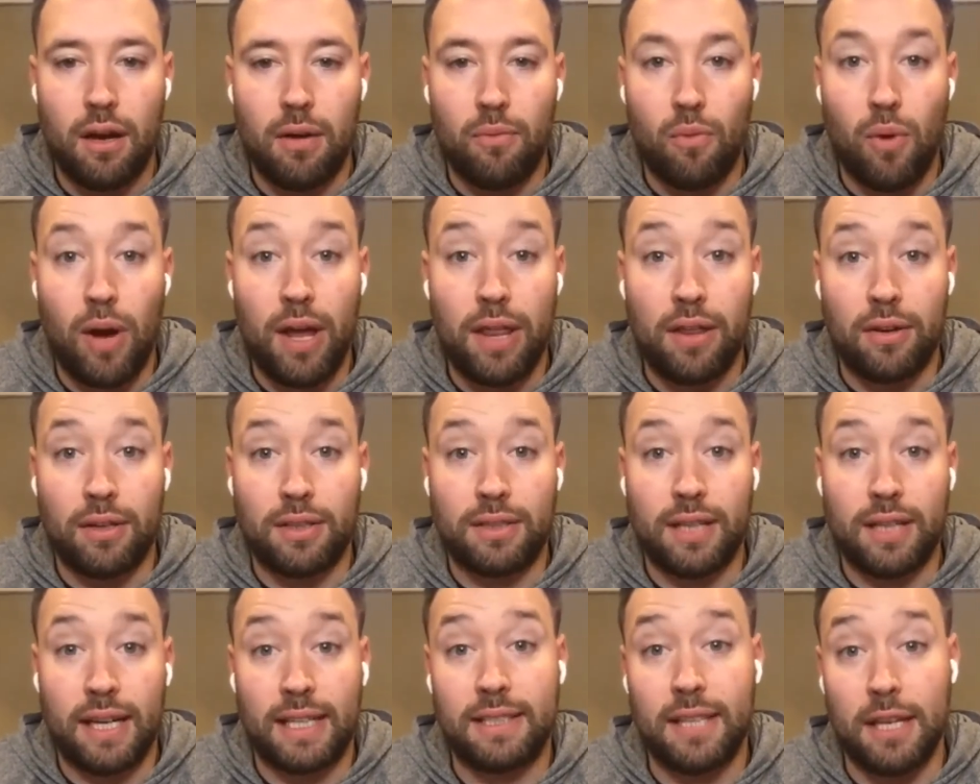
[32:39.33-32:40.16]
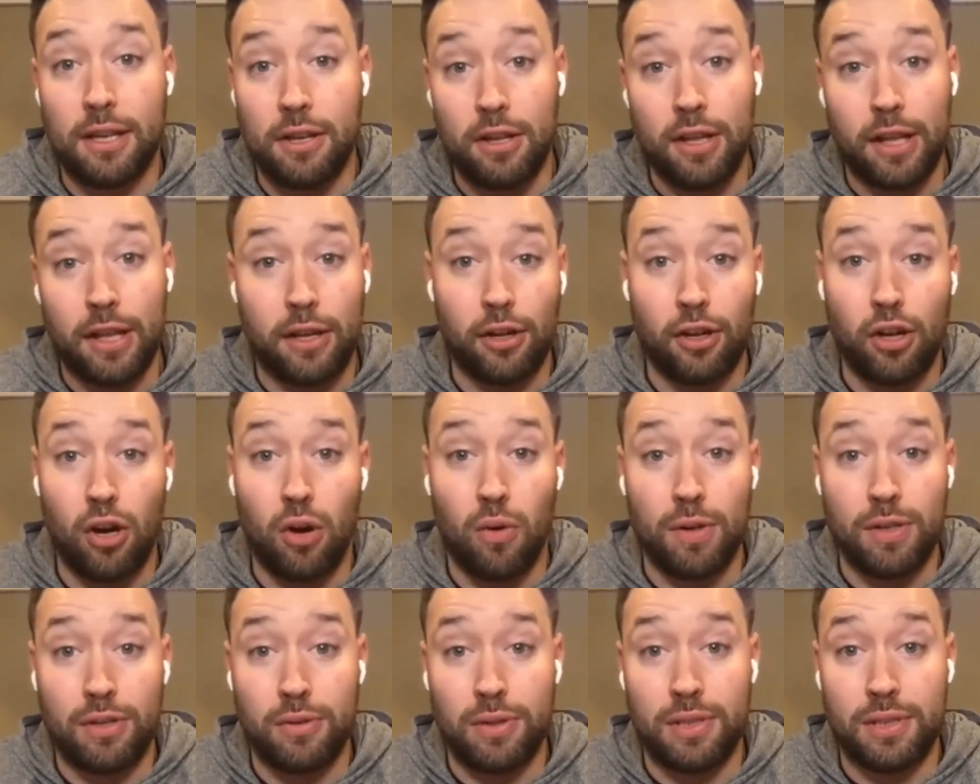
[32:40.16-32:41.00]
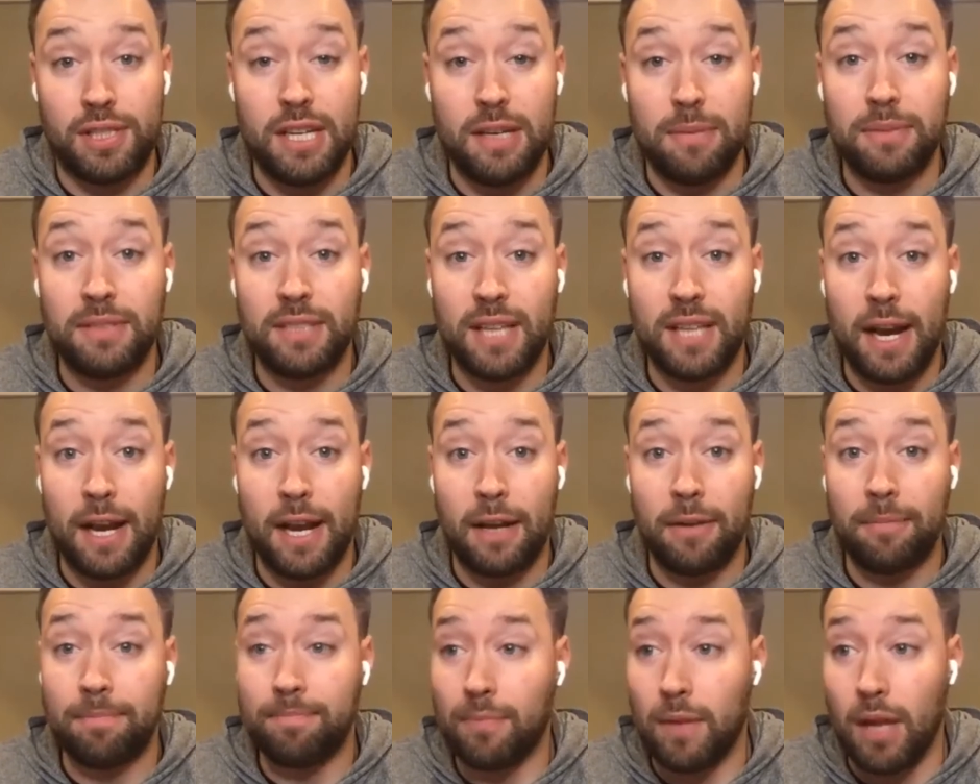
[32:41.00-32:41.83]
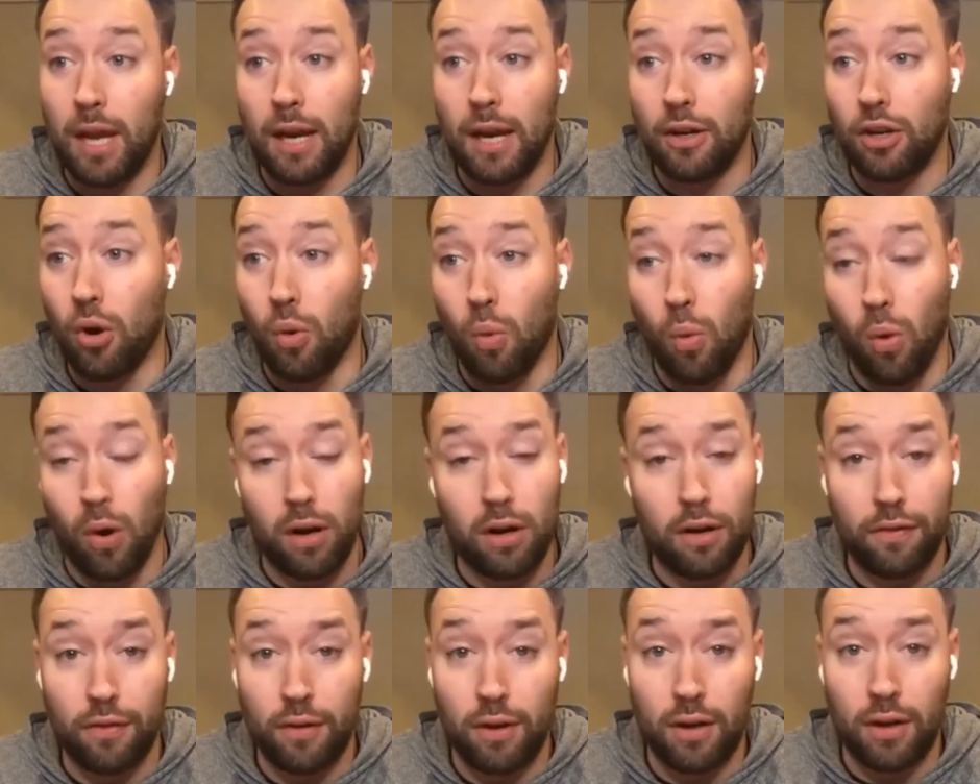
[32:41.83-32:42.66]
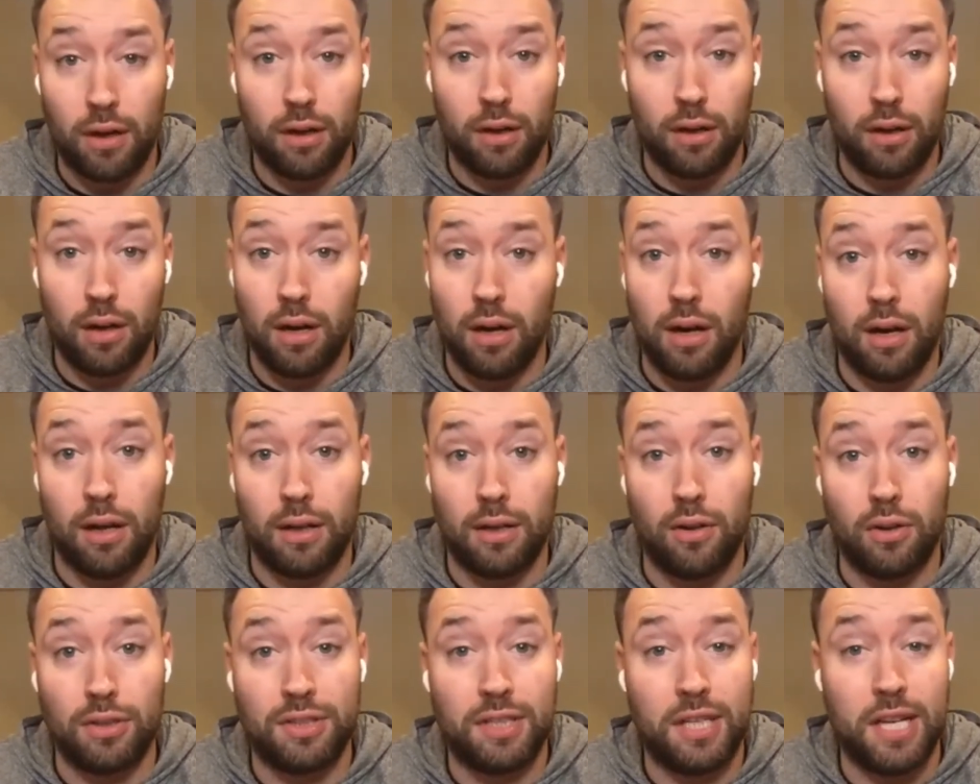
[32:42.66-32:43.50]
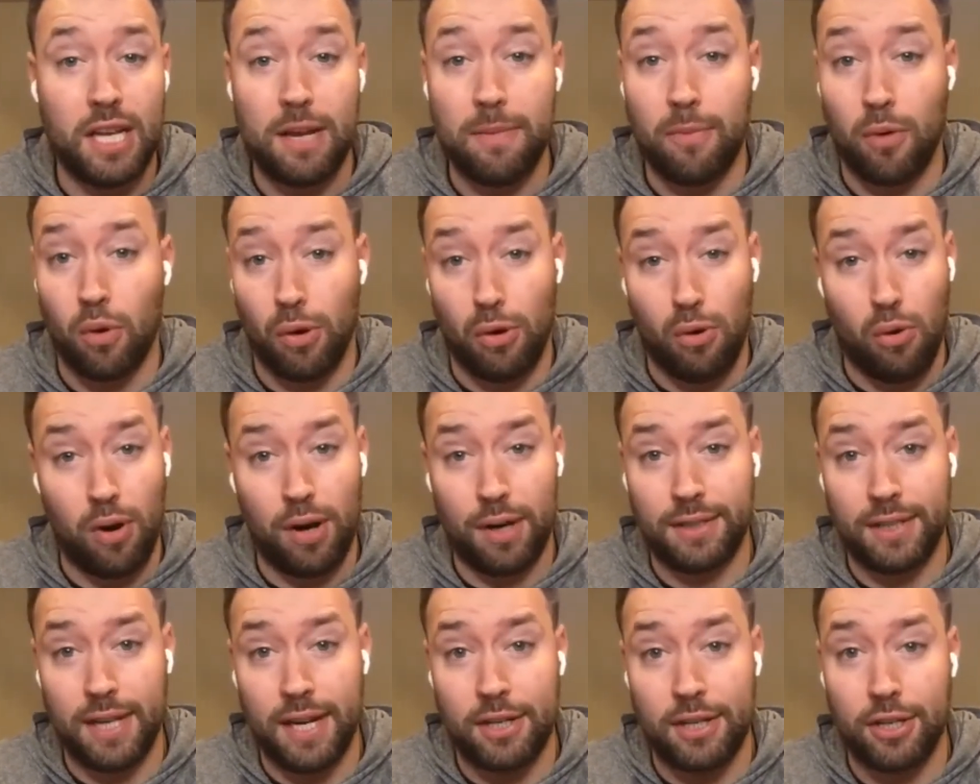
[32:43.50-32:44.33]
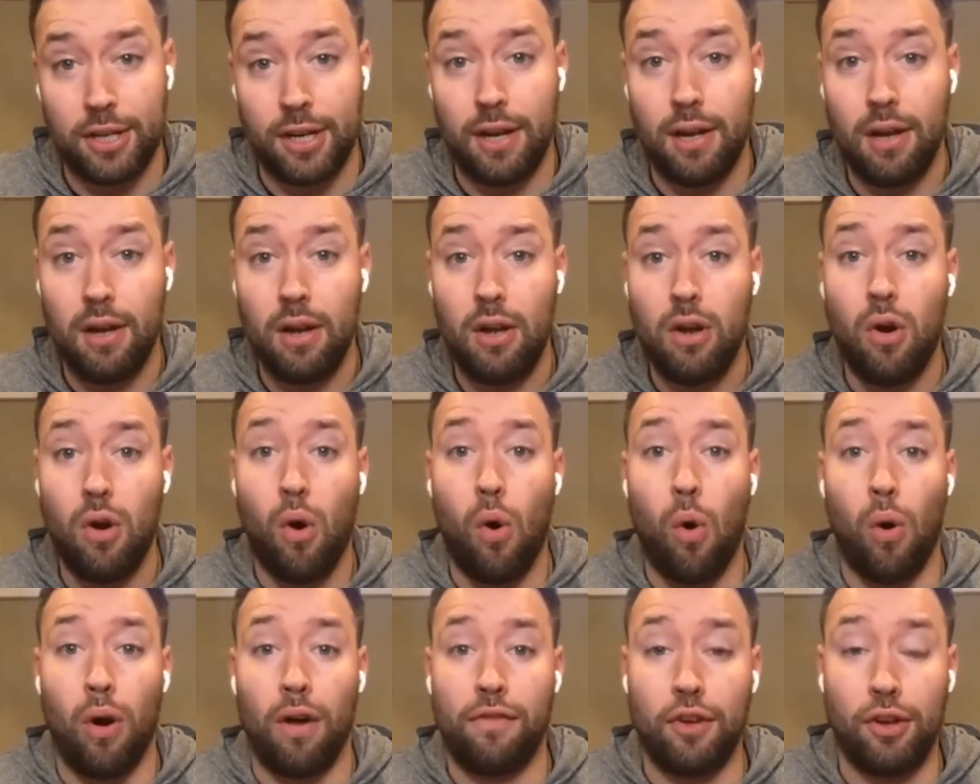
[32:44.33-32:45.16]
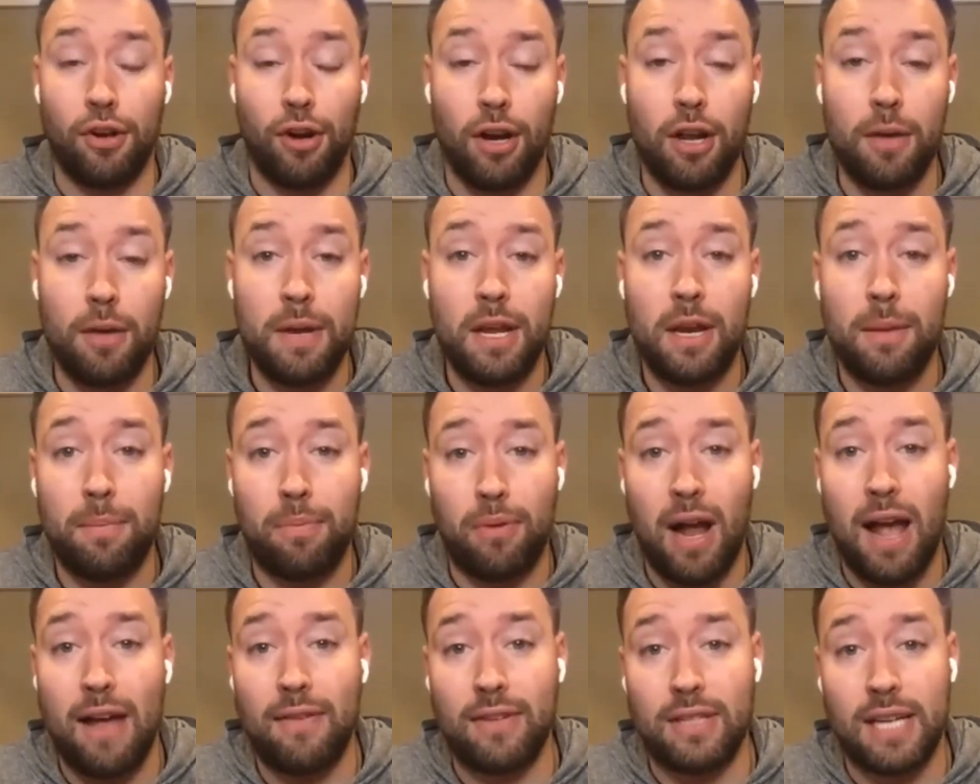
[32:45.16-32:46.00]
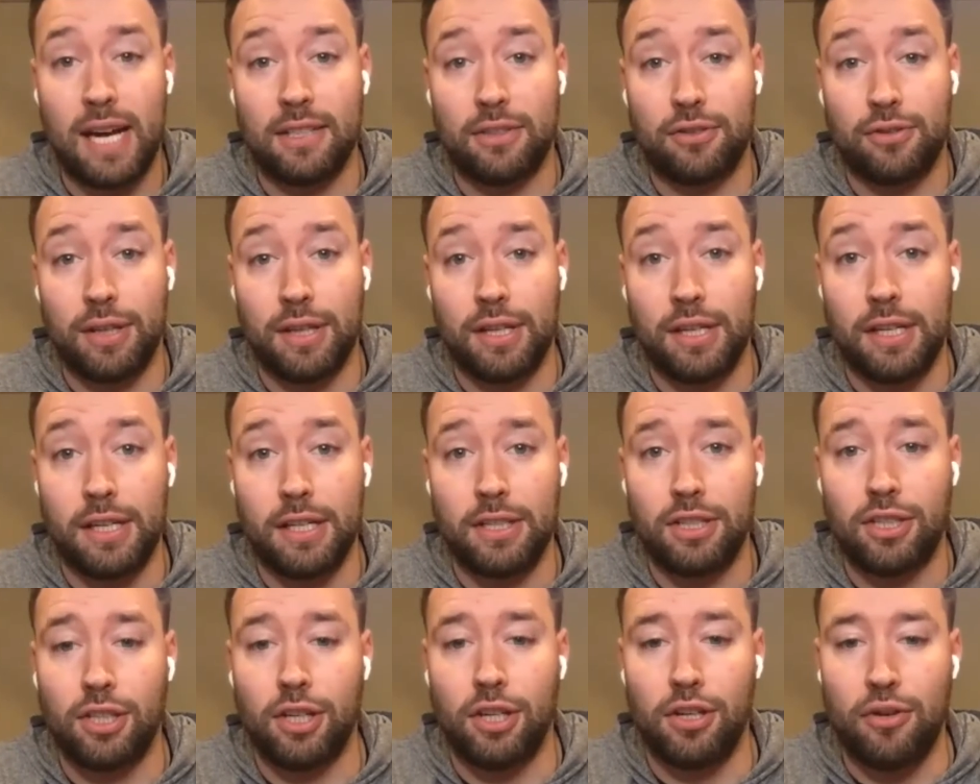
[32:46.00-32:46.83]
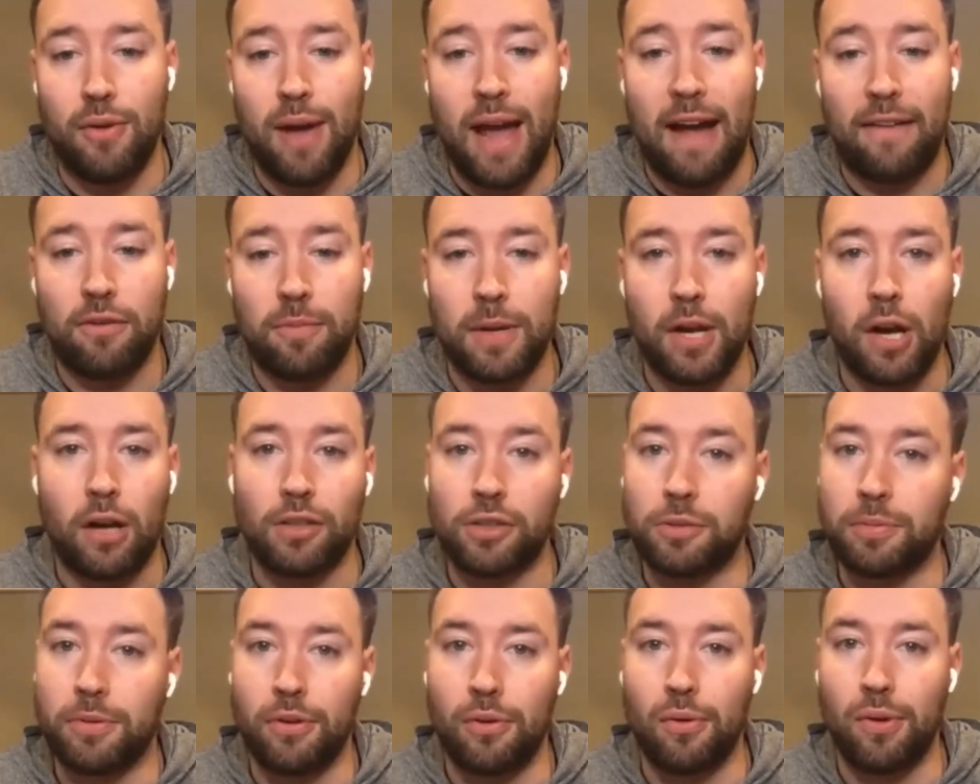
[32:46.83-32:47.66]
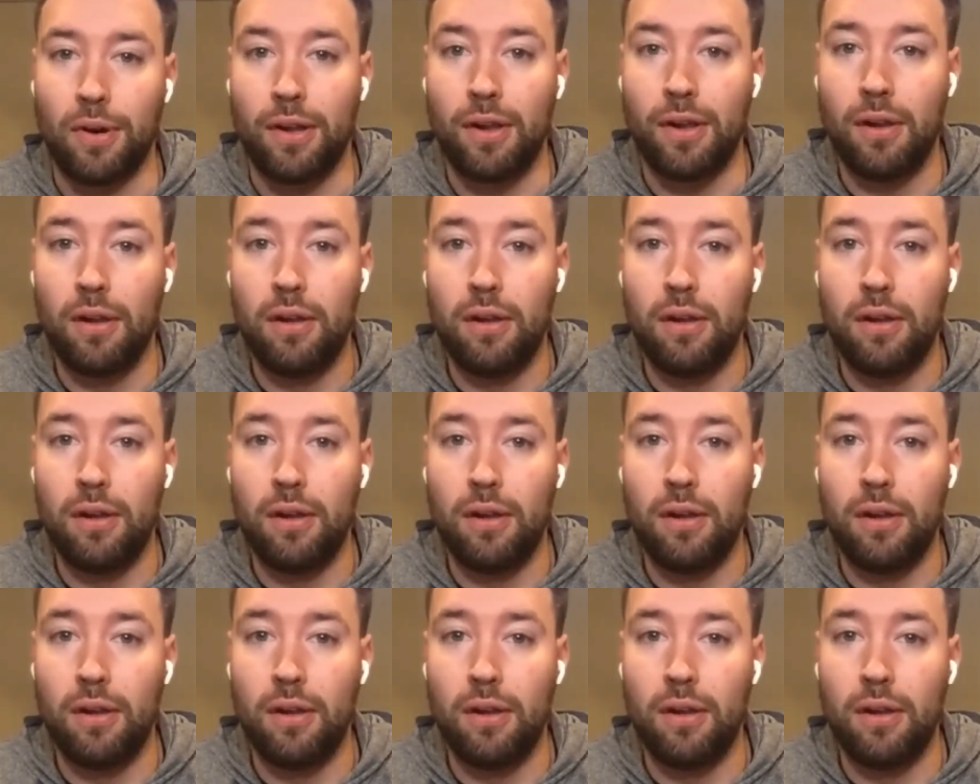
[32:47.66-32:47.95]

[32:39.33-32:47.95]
Whether it's, like I said, you could go into a team setting and go work for a team or an organization, or if you're going to be in privatized strength and conditioning, you have to be entrepreneurial.